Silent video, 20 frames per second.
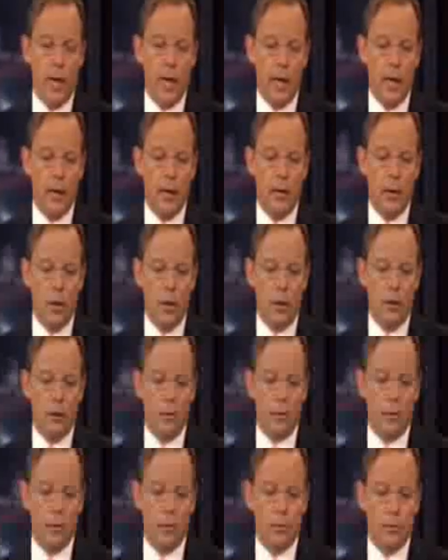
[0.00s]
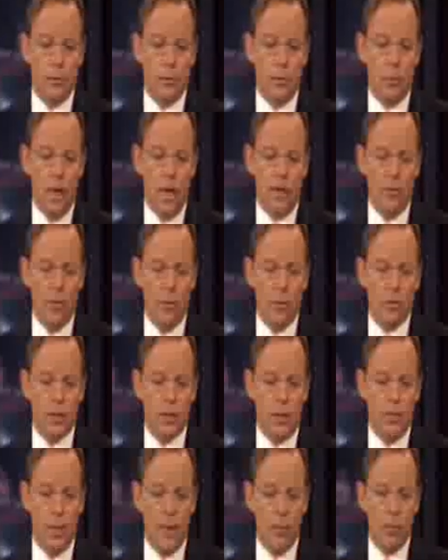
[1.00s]
Uh, what I've heard
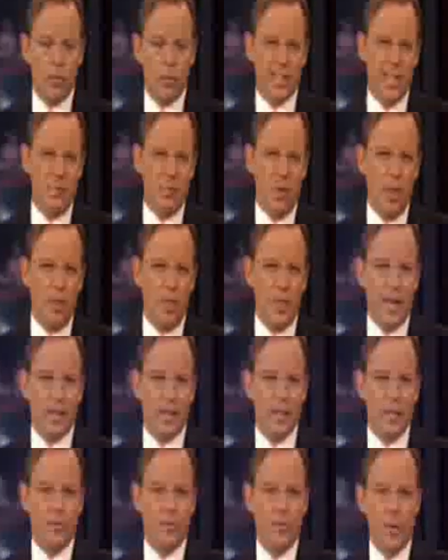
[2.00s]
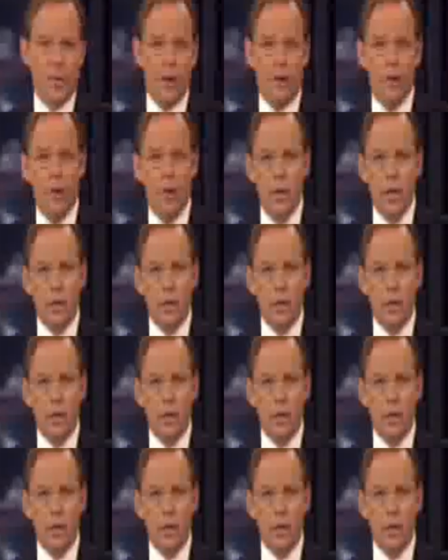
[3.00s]
some people would say, well, they think it's unfair.